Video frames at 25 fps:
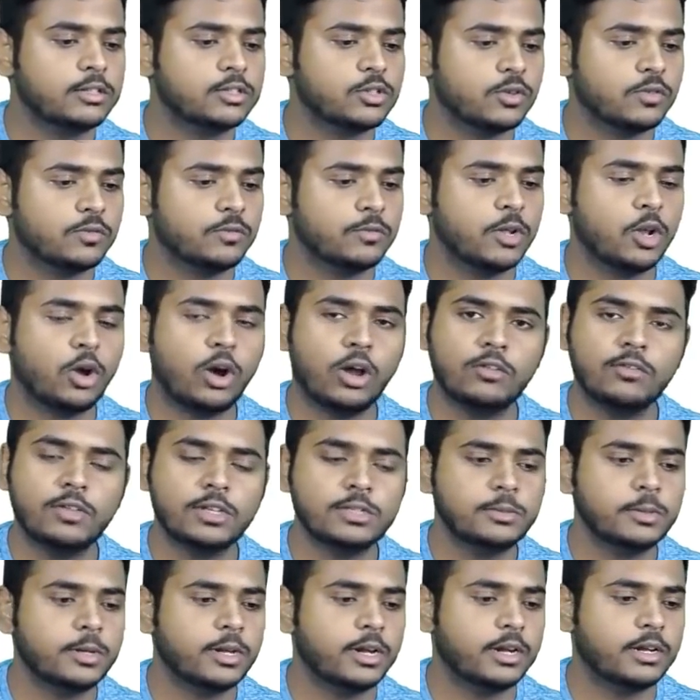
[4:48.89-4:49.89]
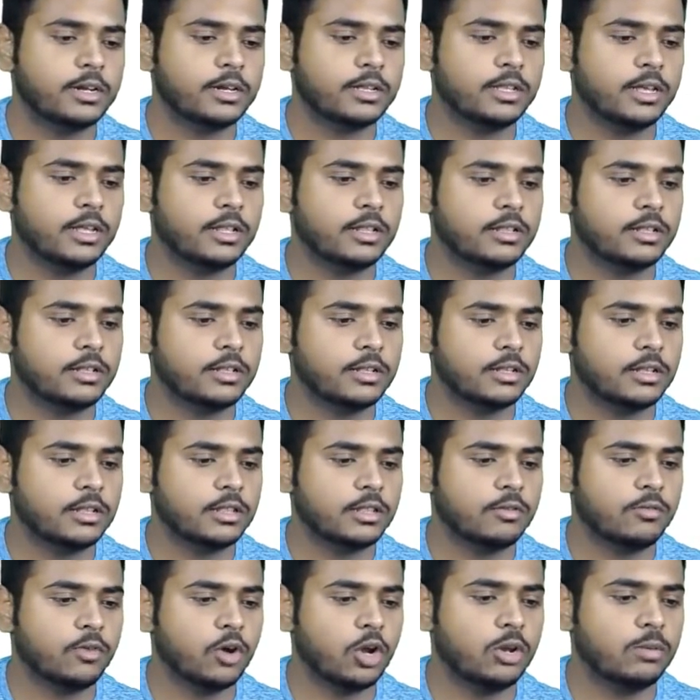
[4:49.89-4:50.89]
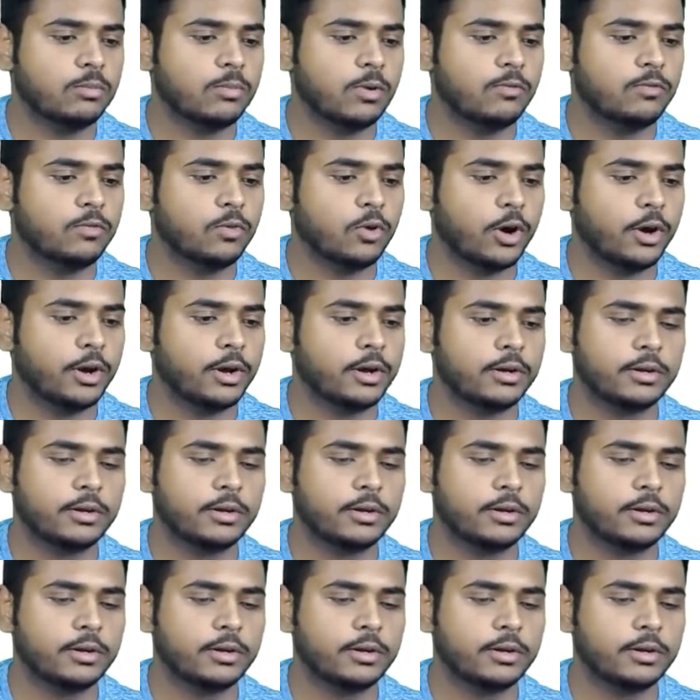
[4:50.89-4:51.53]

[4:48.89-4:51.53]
will always be greater than the volume of void.